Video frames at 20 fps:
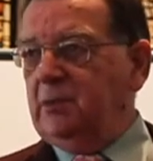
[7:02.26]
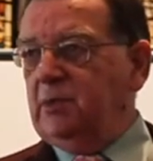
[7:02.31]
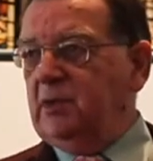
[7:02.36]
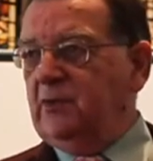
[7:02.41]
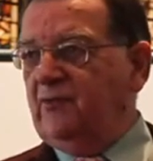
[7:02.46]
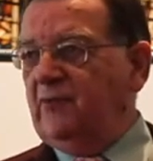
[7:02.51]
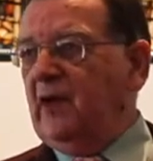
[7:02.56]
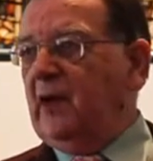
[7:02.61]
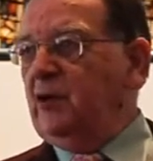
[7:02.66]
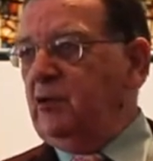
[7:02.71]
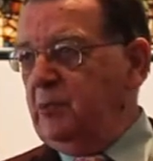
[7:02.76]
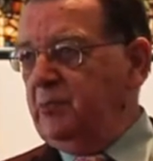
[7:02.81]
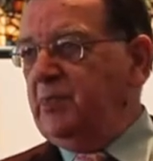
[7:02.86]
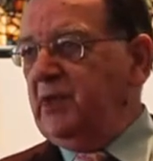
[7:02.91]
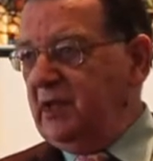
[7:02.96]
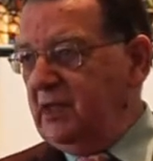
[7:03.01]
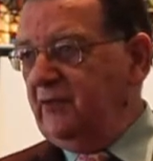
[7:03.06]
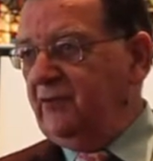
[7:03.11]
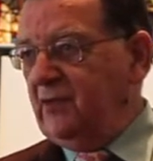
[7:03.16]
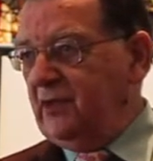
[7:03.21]
with fellow
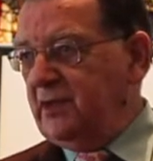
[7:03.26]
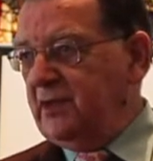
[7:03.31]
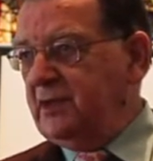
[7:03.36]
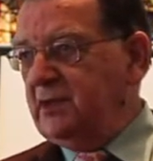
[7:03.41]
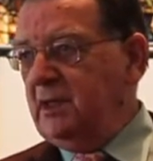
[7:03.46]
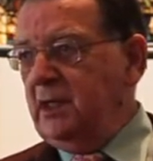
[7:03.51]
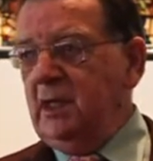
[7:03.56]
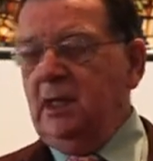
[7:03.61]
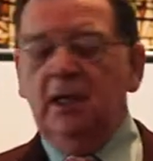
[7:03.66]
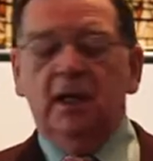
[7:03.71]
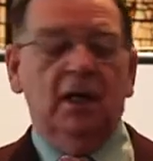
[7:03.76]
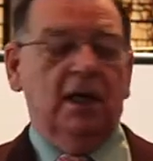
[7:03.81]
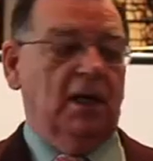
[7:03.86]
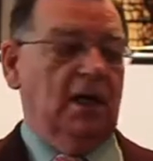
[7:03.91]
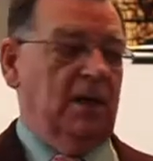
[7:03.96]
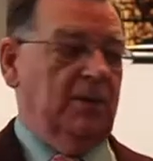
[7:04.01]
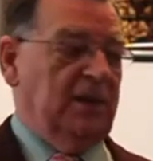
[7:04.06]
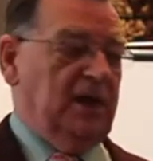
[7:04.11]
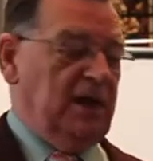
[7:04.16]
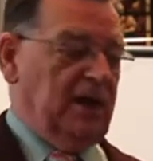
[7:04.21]
believers
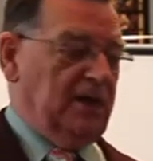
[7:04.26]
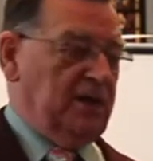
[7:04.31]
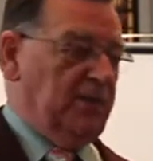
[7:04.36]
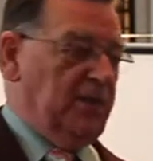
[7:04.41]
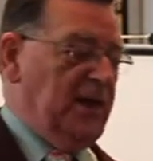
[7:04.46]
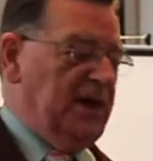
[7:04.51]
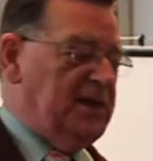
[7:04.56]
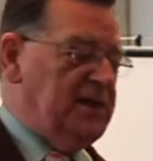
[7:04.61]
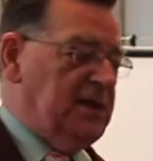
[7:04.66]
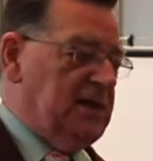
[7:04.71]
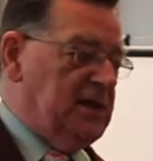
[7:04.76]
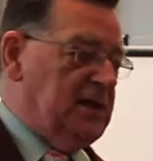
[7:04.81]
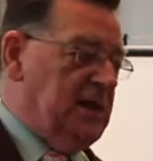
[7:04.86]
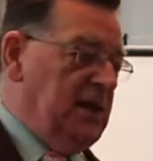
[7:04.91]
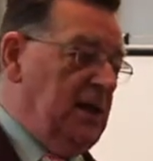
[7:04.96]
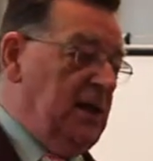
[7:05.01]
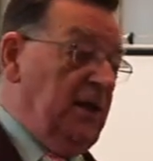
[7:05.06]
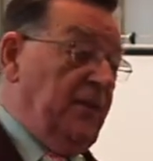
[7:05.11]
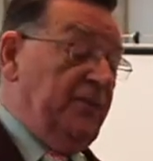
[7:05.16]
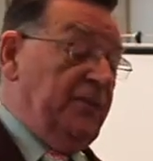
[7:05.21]
in other places.
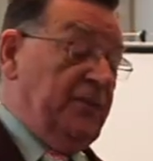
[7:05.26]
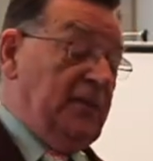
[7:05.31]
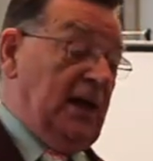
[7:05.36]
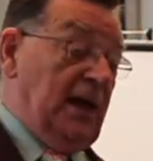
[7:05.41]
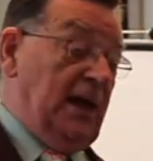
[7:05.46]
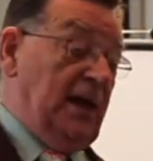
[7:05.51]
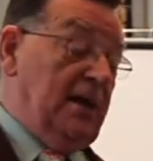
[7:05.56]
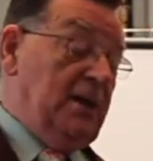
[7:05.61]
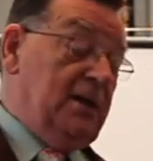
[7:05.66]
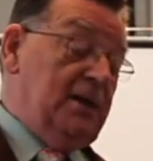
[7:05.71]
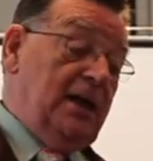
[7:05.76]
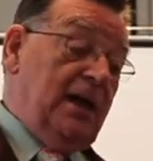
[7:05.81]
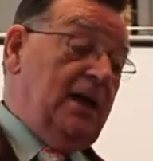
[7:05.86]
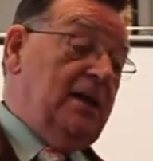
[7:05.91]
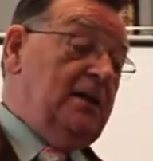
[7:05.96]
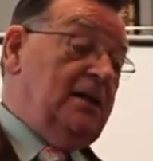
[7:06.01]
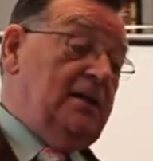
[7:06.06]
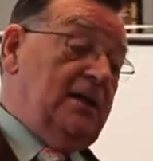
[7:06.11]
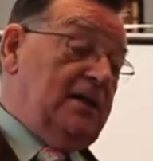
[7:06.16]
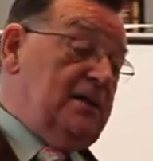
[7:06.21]
And
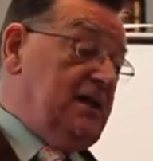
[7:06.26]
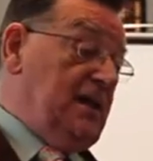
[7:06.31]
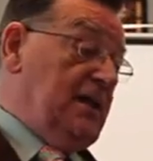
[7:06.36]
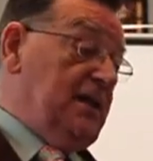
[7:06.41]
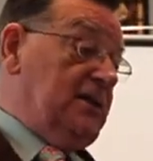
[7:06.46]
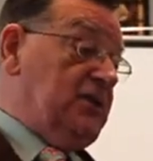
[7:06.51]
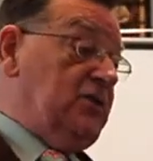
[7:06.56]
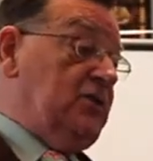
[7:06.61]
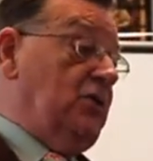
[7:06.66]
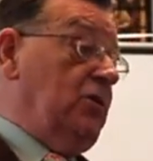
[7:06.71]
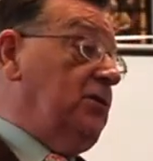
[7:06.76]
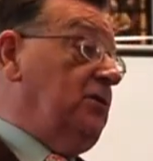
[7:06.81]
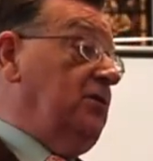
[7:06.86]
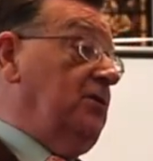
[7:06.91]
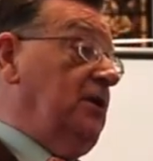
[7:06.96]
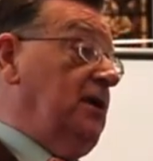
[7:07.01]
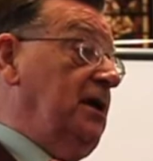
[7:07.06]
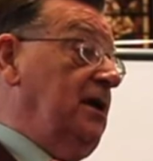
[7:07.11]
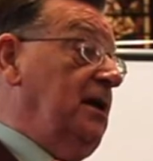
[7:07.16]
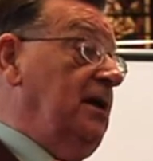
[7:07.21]
there's that
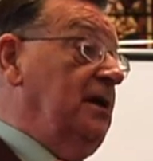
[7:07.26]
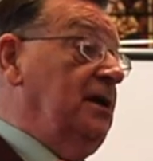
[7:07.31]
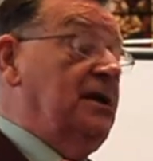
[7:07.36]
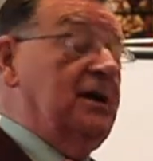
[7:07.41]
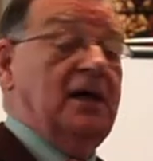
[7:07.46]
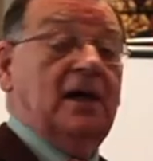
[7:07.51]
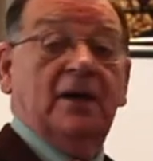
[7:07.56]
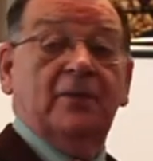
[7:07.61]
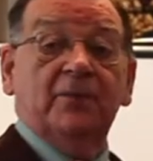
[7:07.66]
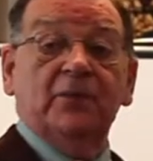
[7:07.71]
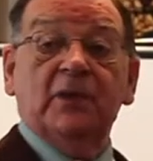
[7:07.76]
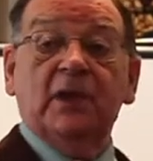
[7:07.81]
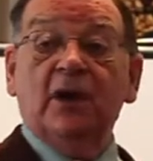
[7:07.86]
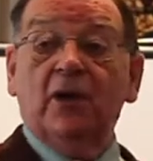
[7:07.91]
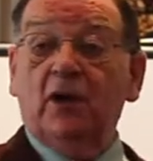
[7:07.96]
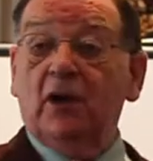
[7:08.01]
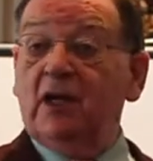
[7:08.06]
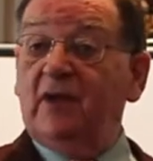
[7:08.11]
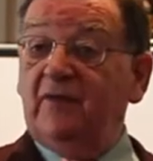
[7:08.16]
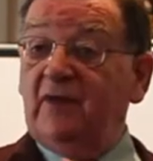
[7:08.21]
extraordinary
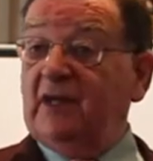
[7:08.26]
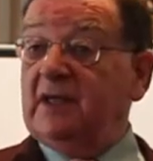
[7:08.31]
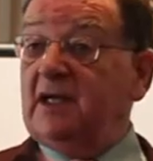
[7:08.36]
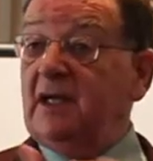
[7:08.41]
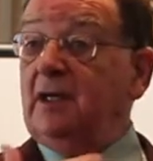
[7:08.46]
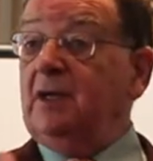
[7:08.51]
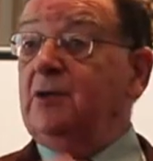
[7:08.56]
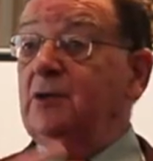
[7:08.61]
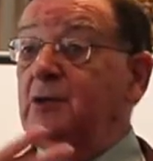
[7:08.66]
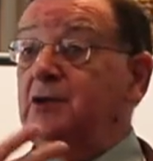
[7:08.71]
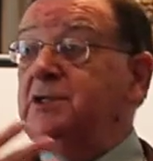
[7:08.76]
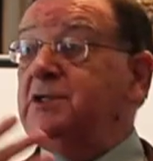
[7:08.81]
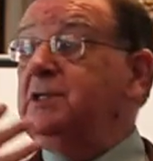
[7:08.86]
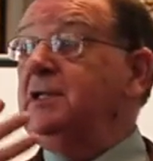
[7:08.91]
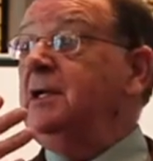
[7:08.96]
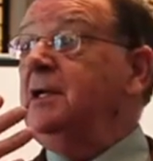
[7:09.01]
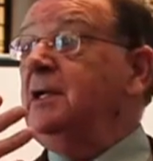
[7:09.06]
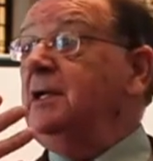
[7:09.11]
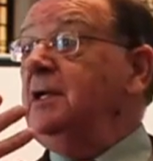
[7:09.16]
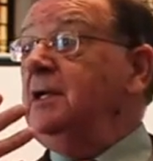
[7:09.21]
Olivetanus
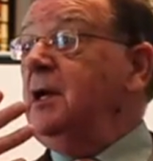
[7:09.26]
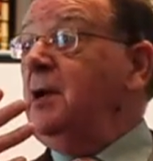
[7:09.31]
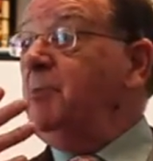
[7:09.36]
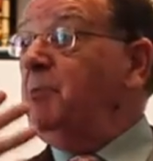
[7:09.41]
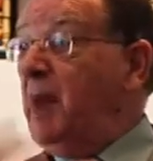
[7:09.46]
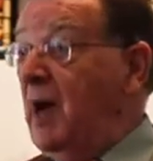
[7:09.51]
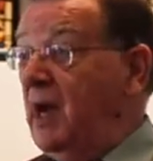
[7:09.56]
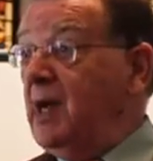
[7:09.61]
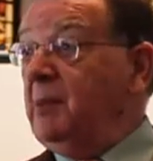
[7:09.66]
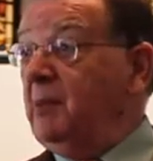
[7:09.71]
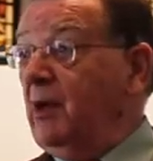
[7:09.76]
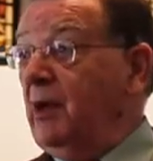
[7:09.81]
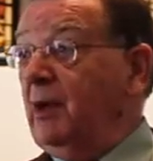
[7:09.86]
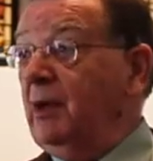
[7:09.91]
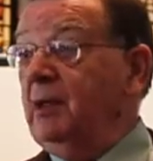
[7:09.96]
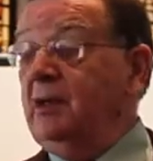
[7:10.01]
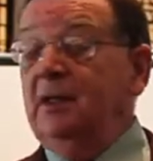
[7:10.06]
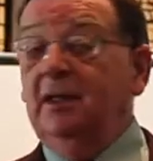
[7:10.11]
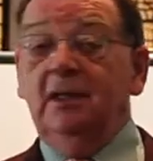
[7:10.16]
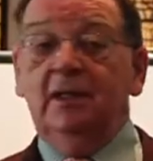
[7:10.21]
Bible.
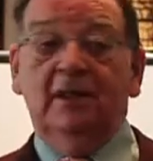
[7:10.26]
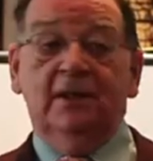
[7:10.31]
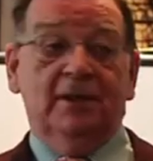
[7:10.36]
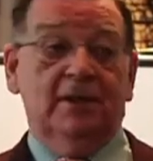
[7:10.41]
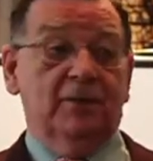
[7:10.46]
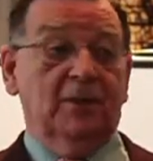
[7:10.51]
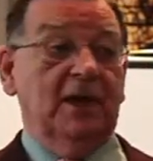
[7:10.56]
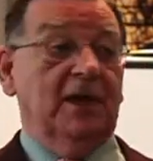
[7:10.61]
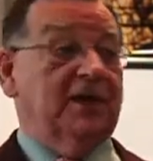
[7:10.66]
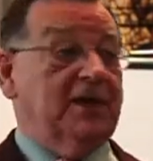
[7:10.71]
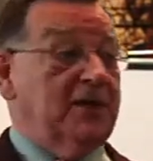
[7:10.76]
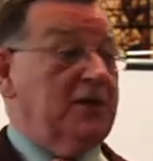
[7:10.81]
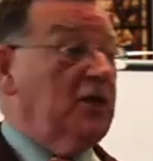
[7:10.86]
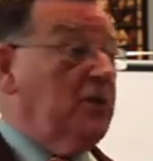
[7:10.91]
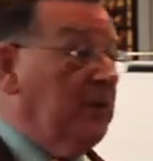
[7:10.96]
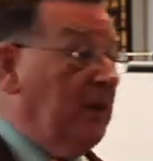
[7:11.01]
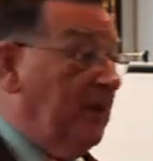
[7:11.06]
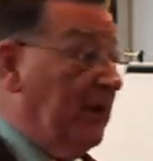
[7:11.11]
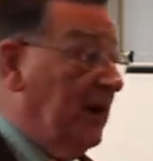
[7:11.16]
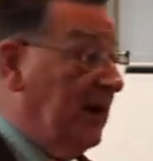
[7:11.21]
Well, I didn't know
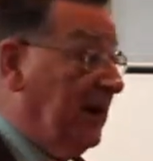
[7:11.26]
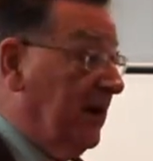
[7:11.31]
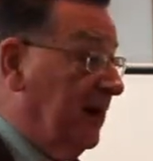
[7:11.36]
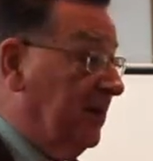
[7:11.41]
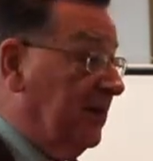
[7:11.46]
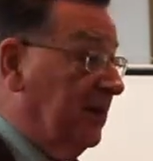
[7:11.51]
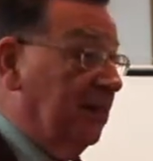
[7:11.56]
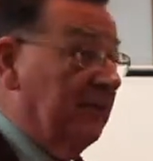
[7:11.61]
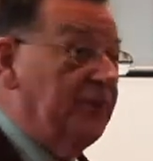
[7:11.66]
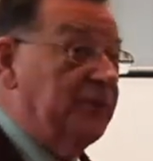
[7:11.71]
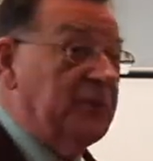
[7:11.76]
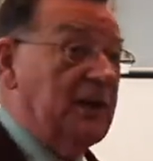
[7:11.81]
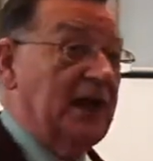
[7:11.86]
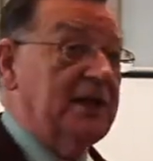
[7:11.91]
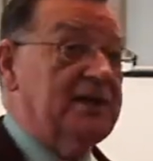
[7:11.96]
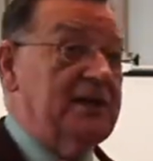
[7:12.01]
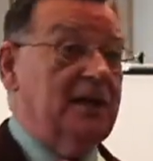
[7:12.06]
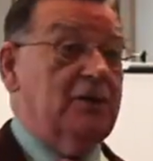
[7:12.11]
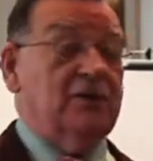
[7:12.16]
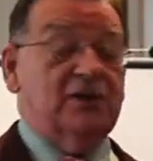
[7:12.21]
about that either. I
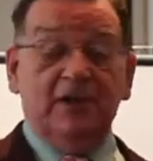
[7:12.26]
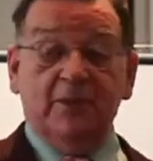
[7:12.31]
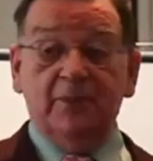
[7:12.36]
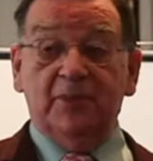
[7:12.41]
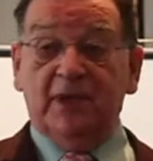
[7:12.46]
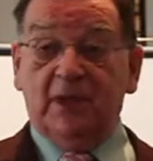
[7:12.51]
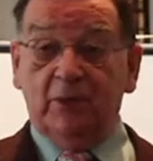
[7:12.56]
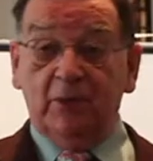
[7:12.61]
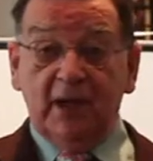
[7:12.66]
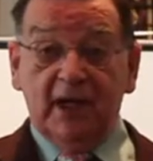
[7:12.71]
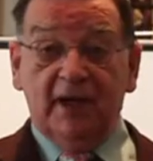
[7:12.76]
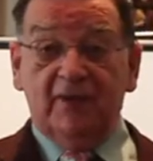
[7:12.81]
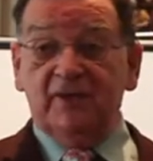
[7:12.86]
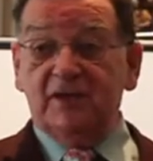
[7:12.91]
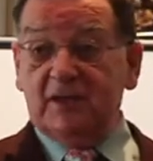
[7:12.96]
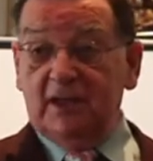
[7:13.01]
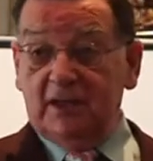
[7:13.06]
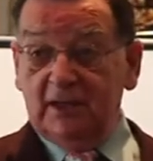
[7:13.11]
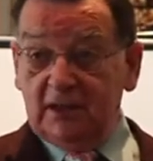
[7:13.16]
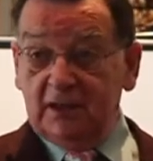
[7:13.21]
tell you something, when I've
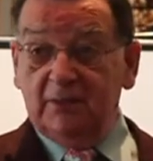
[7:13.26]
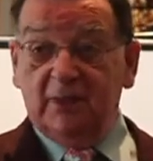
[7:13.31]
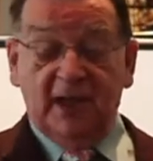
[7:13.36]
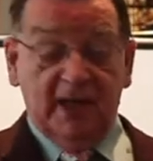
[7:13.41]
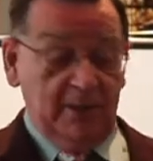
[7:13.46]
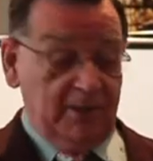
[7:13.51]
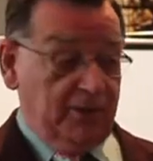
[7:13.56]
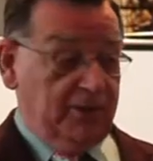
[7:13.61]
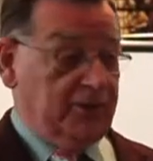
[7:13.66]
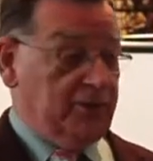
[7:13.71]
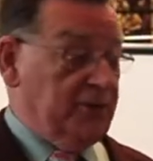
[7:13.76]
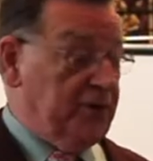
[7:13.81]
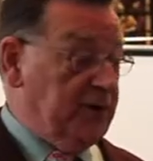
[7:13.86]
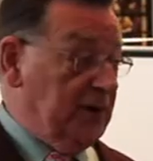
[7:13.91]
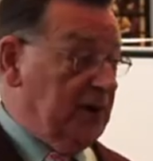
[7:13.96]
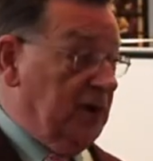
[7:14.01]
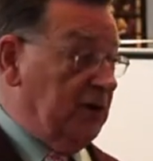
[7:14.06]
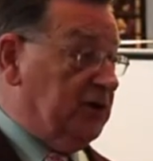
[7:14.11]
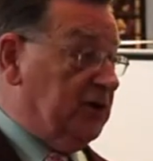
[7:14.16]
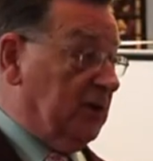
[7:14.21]
studied the Bible through
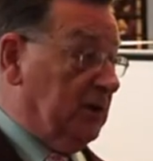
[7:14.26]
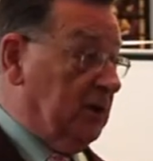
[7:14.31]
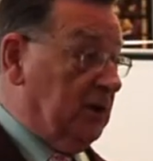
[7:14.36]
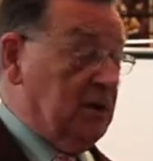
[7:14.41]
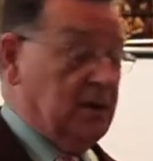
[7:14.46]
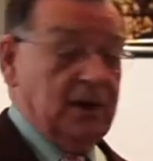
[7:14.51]
theological